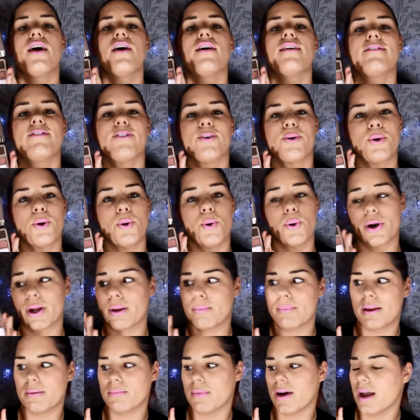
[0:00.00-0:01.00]
for
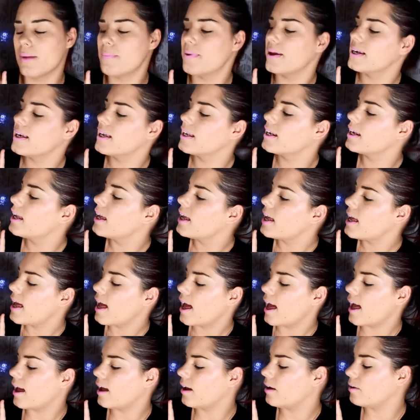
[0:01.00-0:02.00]
autumn in my opinion.
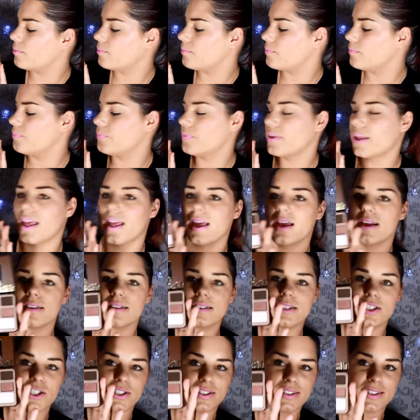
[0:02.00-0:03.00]

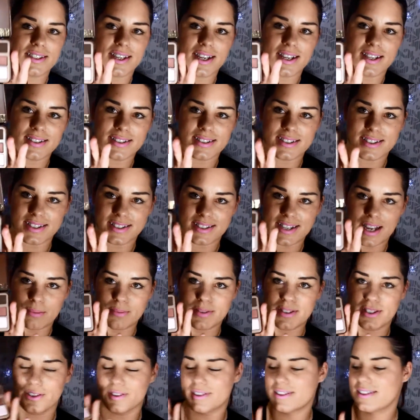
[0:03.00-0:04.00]
It's just
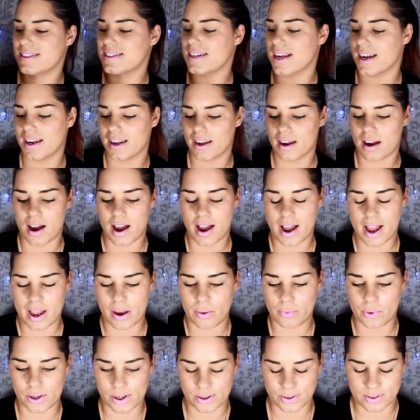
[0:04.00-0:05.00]
absolutely stunning.
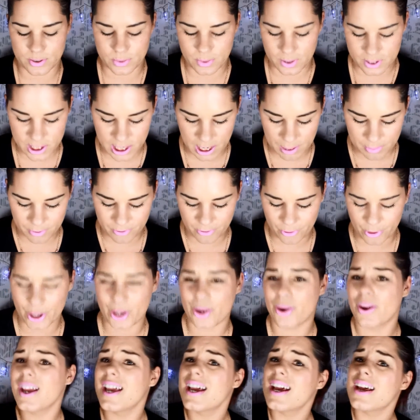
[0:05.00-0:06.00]
I will swatch a couple for
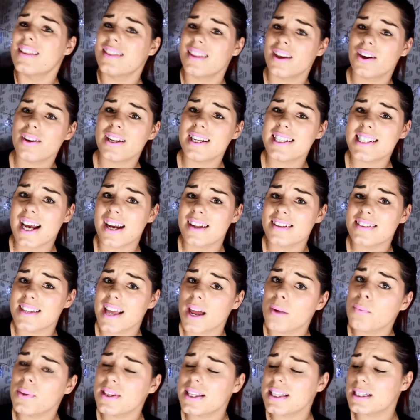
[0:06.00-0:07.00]
you. The only
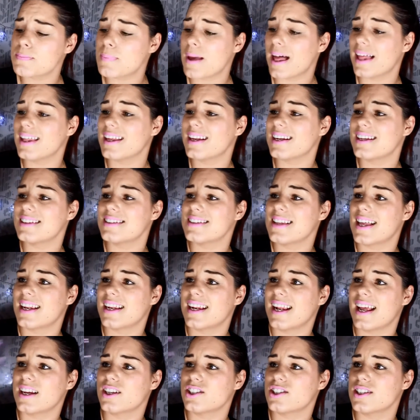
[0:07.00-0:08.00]
downside with this palette is that
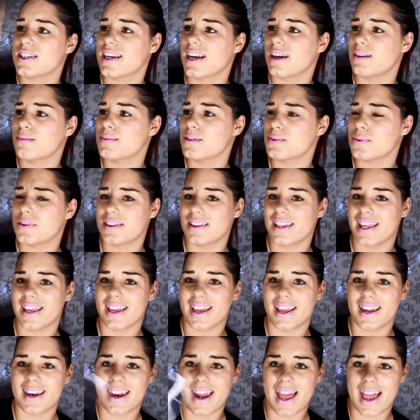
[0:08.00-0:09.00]
it actually comes with
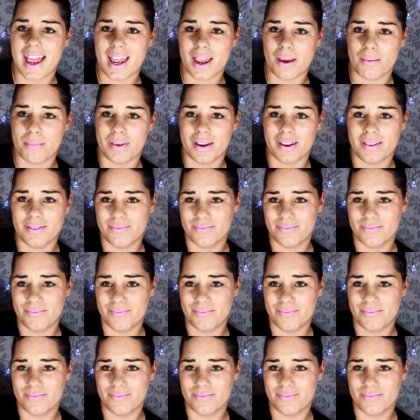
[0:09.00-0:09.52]
like a name